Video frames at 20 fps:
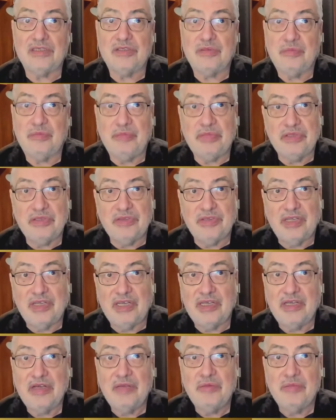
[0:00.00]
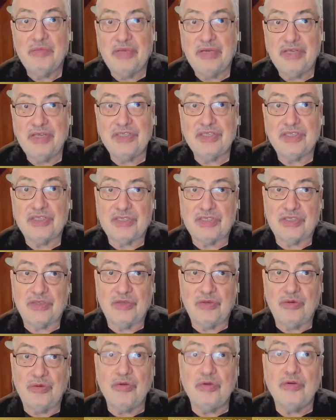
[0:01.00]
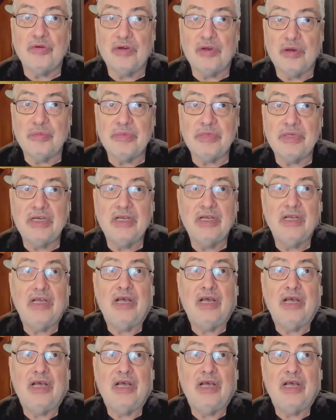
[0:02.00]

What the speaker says: is to building bridges to Europe,